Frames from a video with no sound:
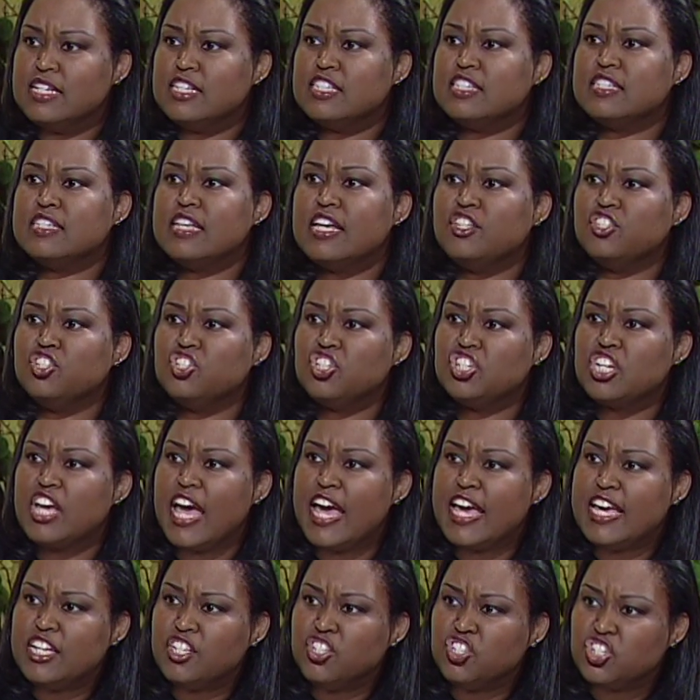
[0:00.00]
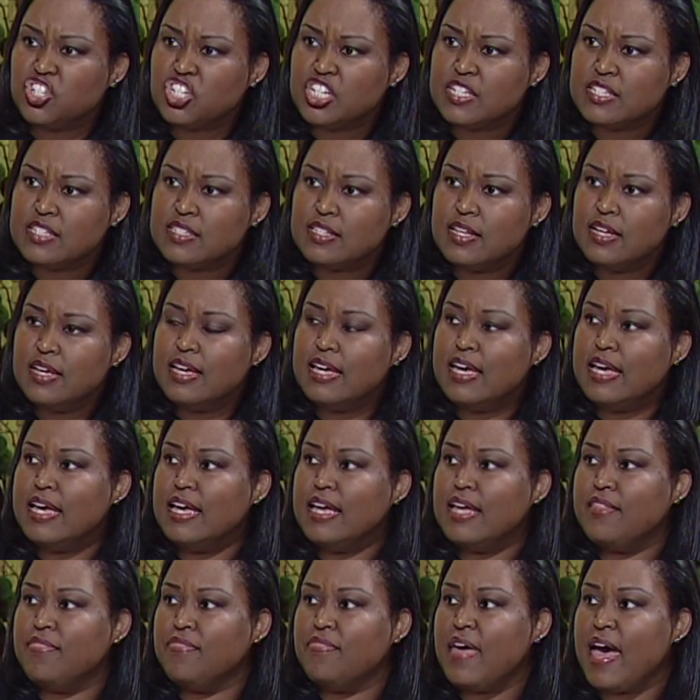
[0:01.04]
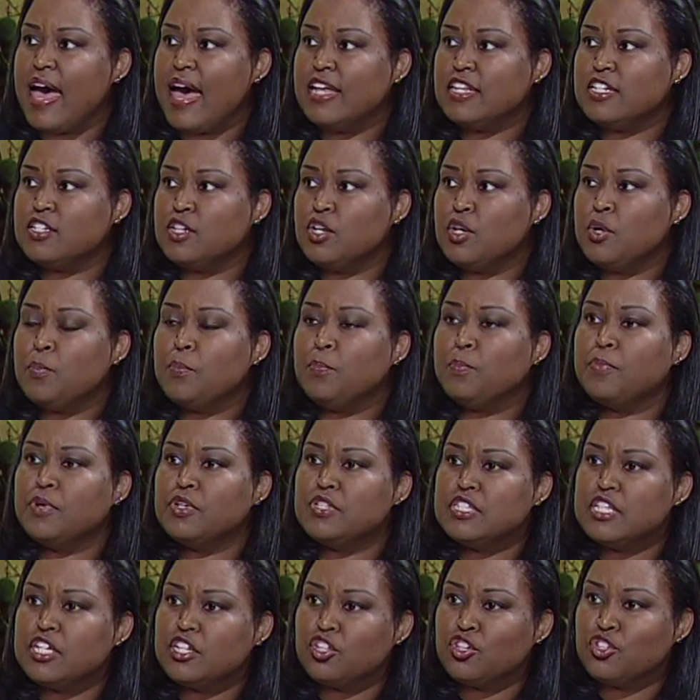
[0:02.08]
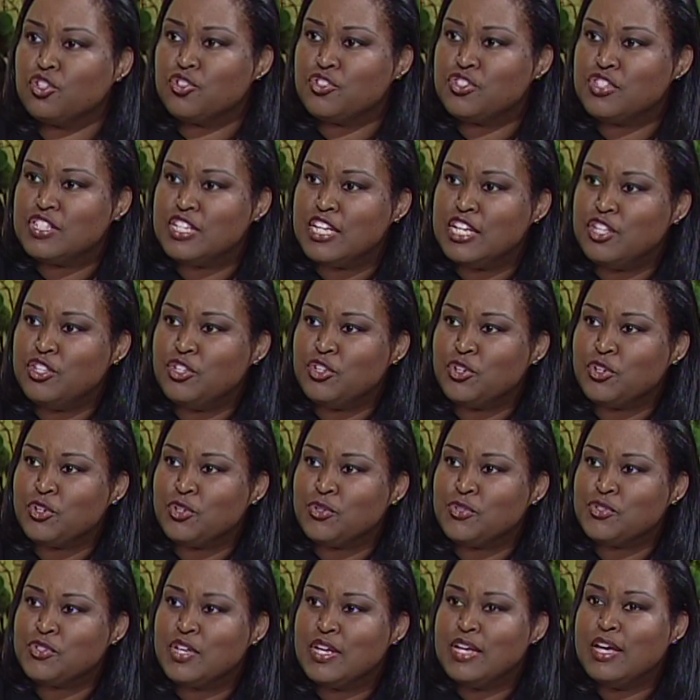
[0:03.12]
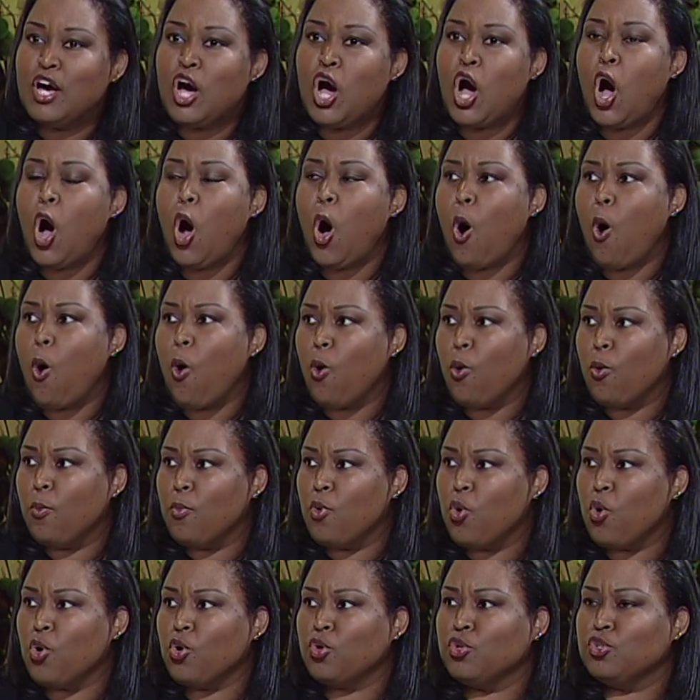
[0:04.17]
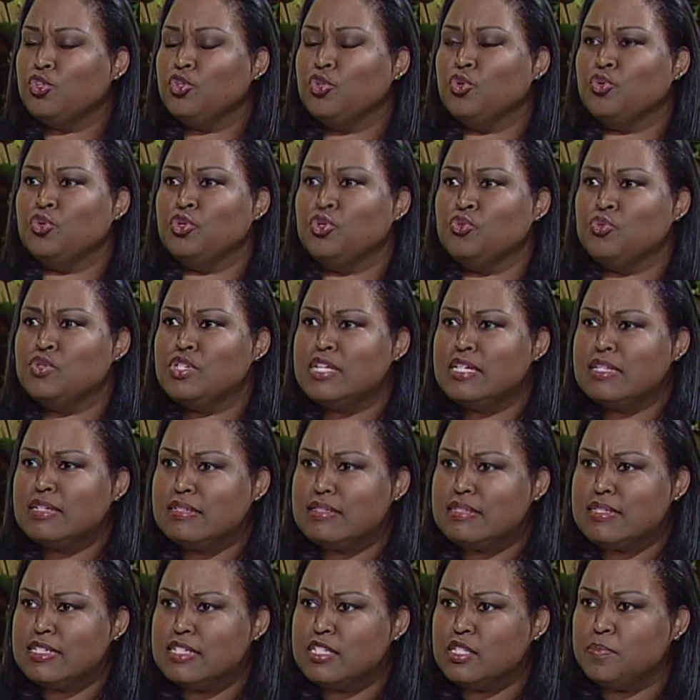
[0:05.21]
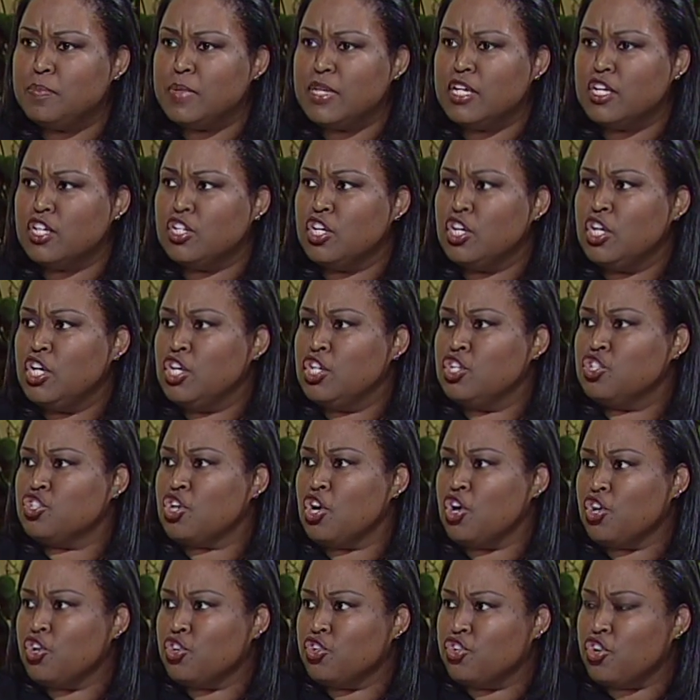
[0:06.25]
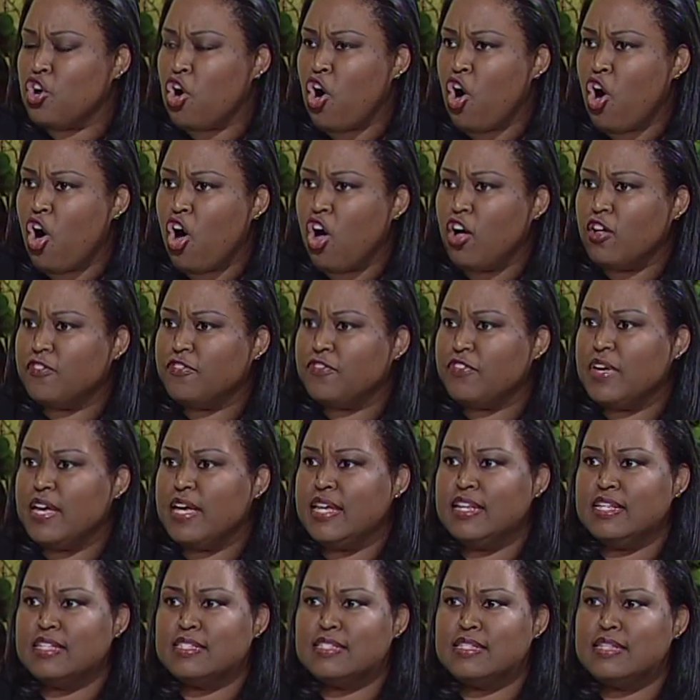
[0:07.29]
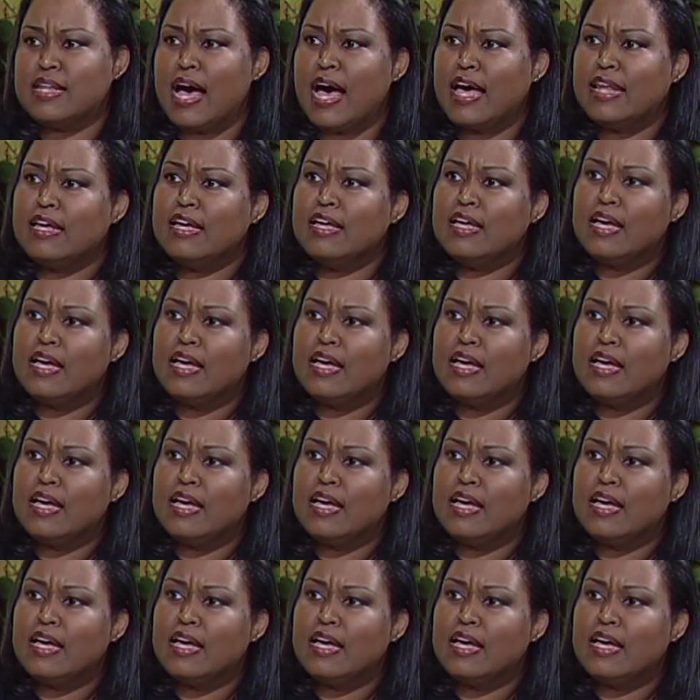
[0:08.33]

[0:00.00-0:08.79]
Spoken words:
Sudden changes in that particular senior's home, or utilities being turned off, and it's not